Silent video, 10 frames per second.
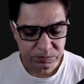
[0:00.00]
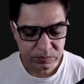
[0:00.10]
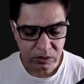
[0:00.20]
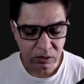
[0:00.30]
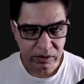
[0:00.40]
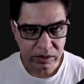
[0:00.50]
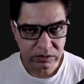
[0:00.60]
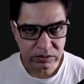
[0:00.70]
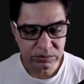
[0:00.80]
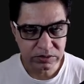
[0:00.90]

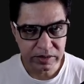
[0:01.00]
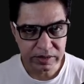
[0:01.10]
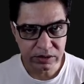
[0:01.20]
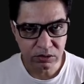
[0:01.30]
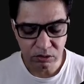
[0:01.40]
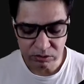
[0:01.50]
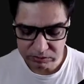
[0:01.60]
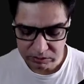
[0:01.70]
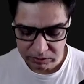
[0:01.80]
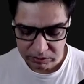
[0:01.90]
organisms. They can cause
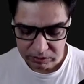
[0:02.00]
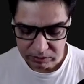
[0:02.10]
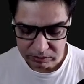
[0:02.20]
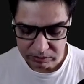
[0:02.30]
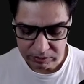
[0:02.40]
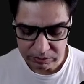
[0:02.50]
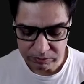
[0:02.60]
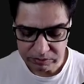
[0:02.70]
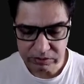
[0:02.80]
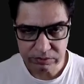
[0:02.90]

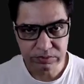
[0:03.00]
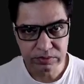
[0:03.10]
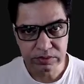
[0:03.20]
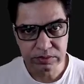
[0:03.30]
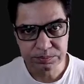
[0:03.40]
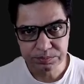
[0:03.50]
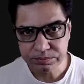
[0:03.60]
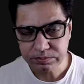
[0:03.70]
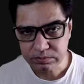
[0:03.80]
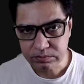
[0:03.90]
invasive
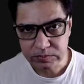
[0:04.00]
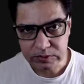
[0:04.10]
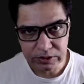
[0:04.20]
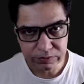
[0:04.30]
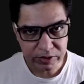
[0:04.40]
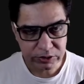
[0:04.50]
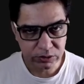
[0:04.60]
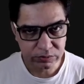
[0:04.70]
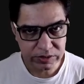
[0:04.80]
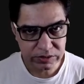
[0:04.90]
infection of
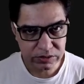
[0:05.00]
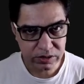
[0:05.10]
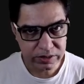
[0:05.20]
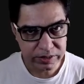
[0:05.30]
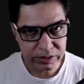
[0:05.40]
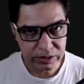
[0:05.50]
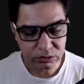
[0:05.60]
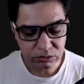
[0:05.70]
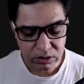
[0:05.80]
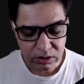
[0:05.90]
the intestine, leading to
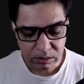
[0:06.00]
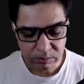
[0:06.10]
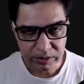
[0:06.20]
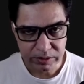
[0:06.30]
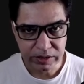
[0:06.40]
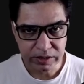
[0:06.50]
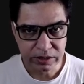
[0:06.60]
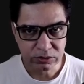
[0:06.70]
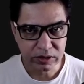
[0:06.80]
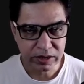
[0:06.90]
bloody diarrhea.
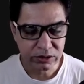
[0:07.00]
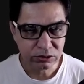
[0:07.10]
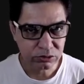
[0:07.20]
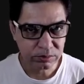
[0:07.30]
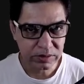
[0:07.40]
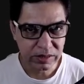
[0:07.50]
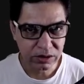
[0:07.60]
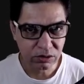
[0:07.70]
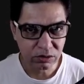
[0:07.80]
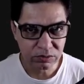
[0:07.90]
So again, you should be
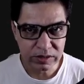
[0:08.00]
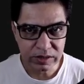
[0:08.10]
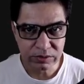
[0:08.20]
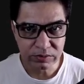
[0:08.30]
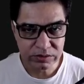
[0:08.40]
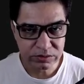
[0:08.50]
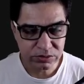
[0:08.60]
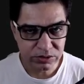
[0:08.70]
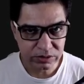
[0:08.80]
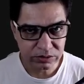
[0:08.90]
thinking of the invasive
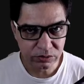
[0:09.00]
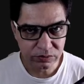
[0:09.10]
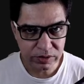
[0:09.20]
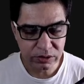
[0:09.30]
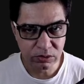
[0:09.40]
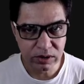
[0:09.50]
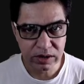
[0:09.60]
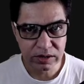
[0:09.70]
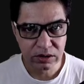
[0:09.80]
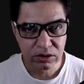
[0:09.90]
strains of E.
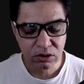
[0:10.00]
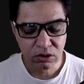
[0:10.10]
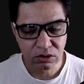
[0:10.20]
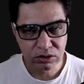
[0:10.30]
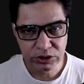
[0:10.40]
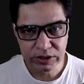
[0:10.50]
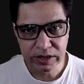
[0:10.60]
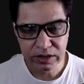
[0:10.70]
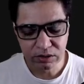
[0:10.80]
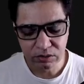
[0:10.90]
coli or
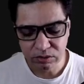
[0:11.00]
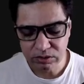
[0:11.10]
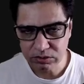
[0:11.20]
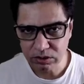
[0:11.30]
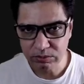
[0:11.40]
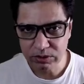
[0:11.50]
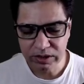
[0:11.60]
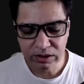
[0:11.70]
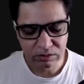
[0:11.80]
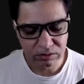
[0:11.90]
Shigella or
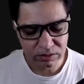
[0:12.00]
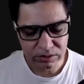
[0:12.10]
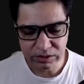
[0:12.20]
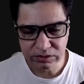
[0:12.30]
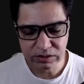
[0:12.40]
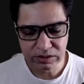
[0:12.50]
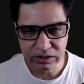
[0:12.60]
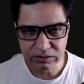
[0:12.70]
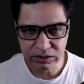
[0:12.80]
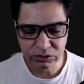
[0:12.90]
Salmonella or Yersinia. As
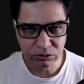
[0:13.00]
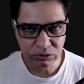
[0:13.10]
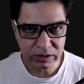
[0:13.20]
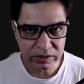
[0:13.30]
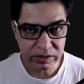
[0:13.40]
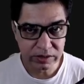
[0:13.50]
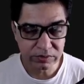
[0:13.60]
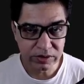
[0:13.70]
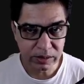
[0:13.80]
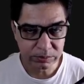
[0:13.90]
I told you, that there are
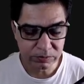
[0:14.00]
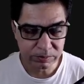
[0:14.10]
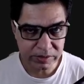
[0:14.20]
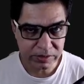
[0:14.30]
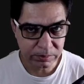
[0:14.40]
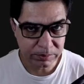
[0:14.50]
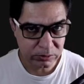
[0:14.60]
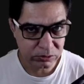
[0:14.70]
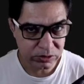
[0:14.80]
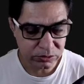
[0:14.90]
different types of bacterial
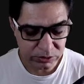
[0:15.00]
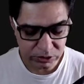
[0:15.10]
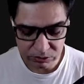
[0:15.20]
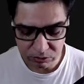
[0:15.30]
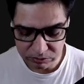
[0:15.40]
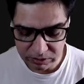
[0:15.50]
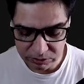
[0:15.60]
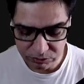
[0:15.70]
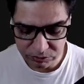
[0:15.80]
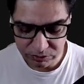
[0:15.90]
pathogens which can cause
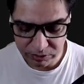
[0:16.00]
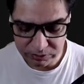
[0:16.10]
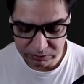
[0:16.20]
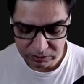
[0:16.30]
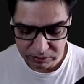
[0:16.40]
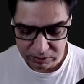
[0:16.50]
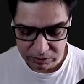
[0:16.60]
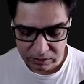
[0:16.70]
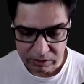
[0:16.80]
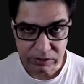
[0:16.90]
gastroenteritis,
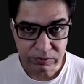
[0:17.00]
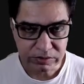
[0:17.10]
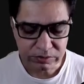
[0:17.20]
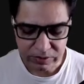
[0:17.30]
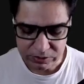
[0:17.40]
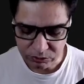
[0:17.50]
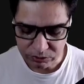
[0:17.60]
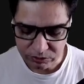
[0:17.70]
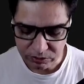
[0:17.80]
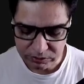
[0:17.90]
invasive
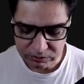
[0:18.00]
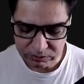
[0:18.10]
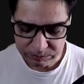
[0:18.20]
gastroenteritis.